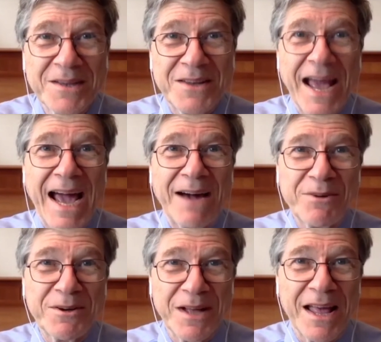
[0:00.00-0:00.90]
to have
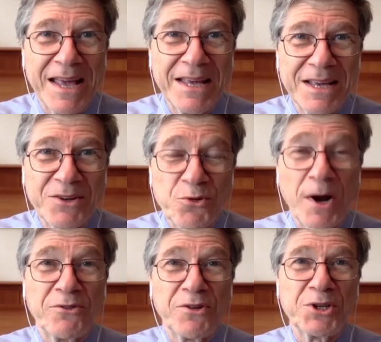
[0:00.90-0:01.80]
a
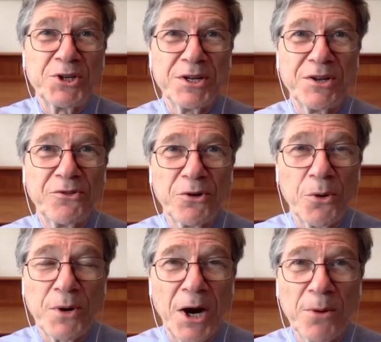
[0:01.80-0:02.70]
transition to
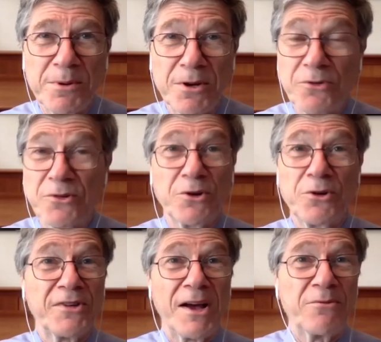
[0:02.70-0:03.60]
zero carbon, because it
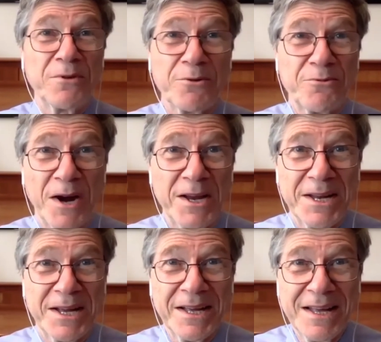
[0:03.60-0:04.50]
could sound very
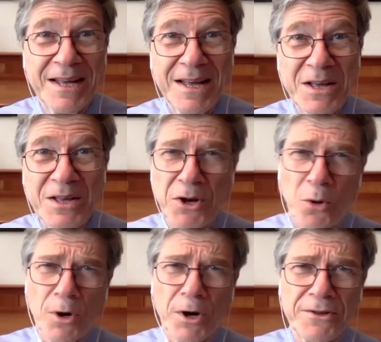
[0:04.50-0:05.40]
frightening.
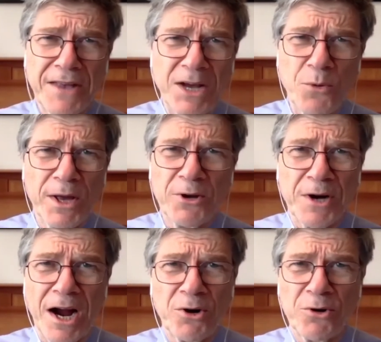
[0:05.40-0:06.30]
We're going to take away your
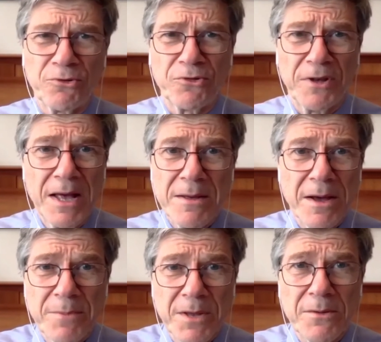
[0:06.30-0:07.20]
cars.
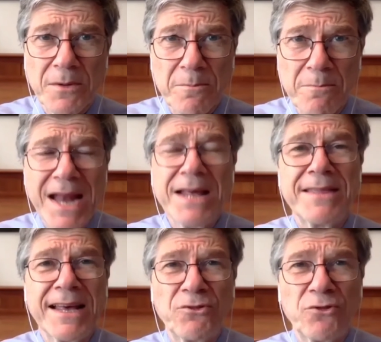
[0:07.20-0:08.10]
Many
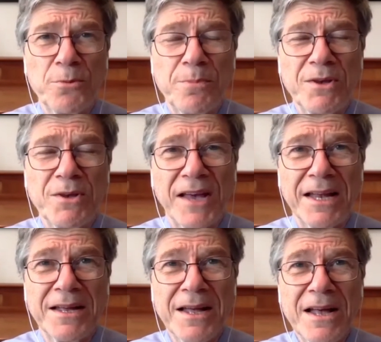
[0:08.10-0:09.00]
things could be
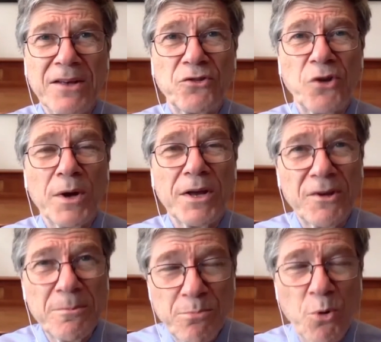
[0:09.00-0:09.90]
said. So it's
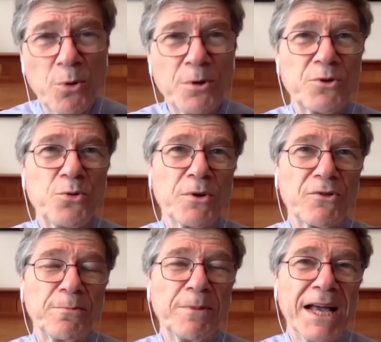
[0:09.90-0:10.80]
important to
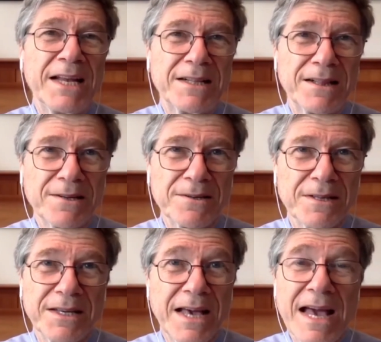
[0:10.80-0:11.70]
explain
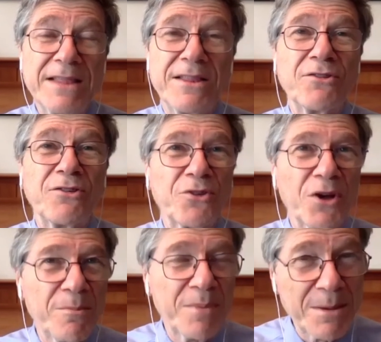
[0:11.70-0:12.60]
clearly, this is going
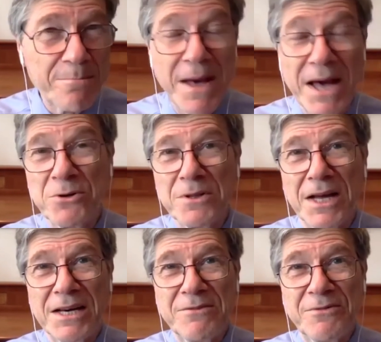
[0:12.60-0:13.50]
to be a better
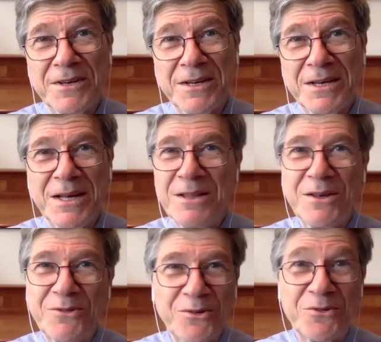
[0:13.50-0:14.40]
life.
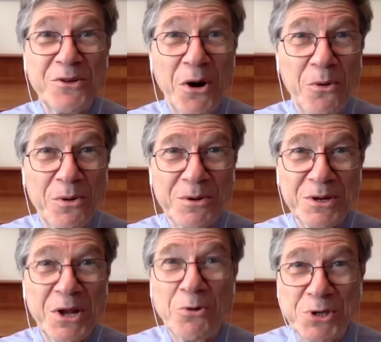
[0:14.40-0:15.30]
This is no
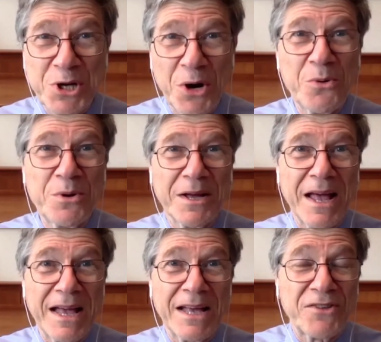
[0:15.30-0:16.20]
joke.
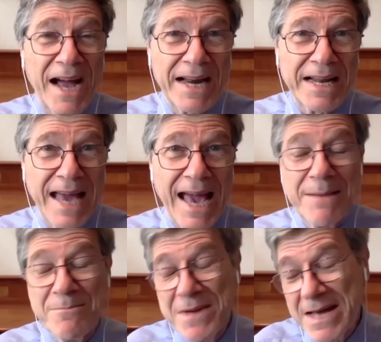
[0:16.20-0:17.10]
It's not a
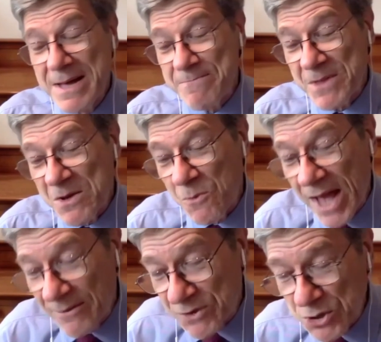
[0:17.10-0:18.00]
game. We
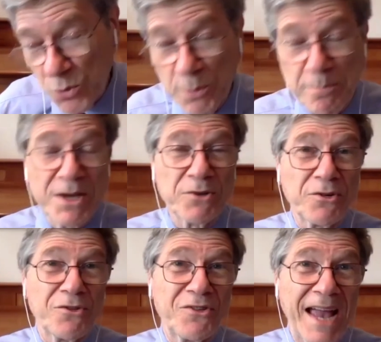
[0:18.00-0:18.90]
have to do it because
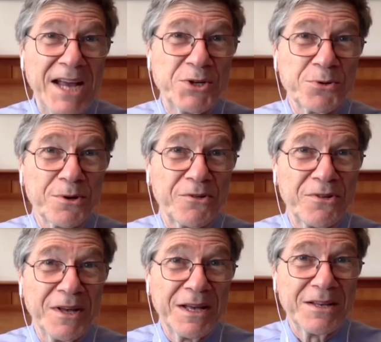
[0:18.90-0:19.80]
it's
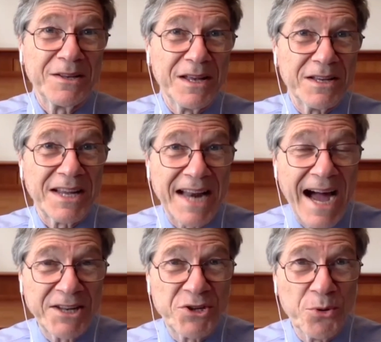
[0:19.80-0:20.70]
dangerous to
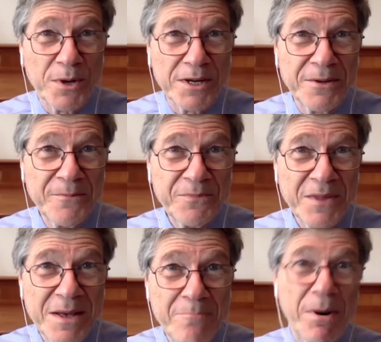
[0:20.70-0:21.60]
not do it,
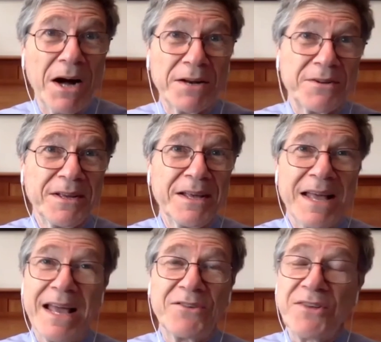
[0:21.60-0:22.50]
but
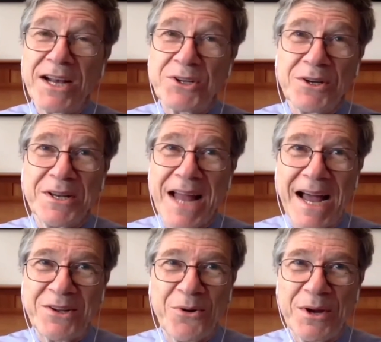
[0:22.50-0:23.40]
it's actually
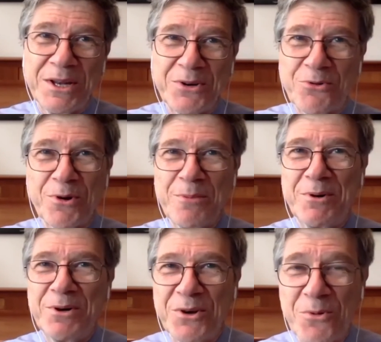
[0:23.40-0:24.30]
not going to
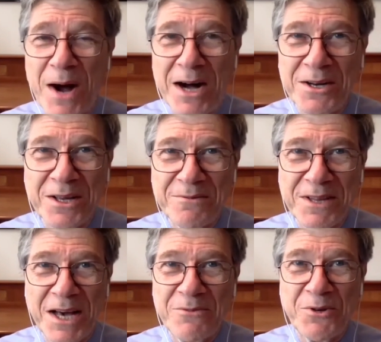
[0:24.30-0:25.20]
cripple the quality of
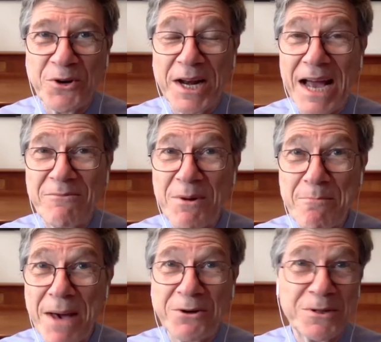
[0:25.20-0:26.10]
life. You're going to have a
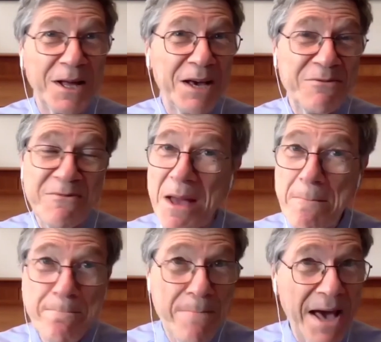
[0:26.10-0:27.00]
better life,
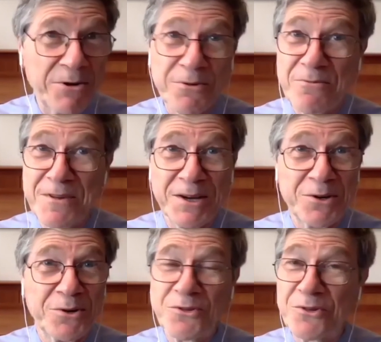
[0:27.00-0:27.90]
better
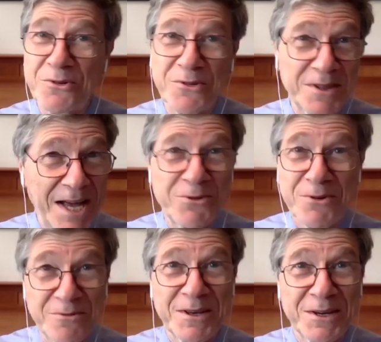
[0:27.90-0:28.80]
vehicles, because
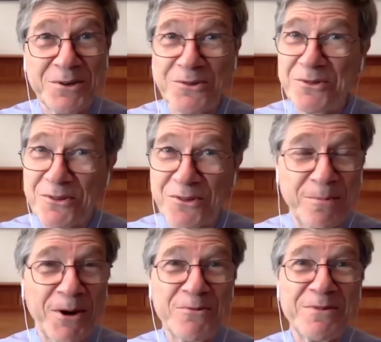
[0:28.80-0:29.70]
electric vehicles and
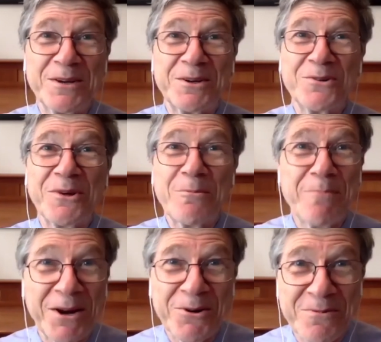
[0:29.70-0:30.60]
smart vehicles are
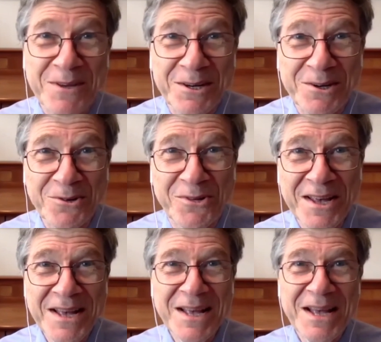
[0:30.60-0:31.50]
better vehicles,
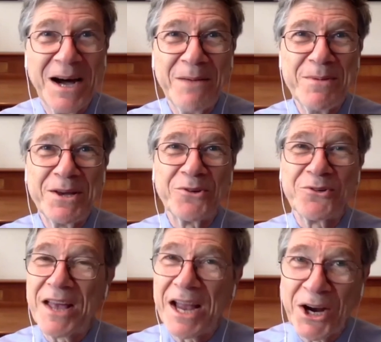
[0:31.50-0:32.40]
because
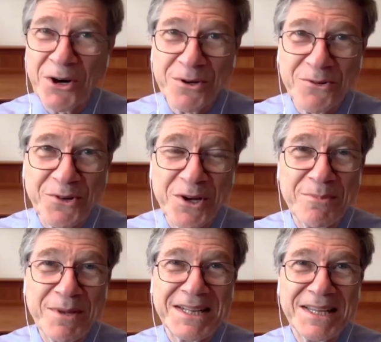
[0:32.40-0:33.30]
the air is going to
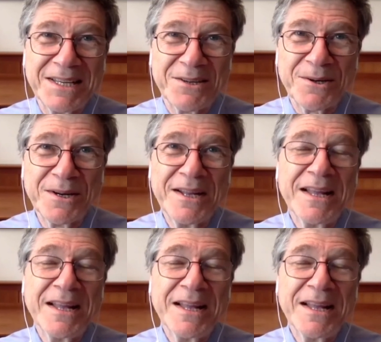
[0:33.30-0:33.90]
be cleaner.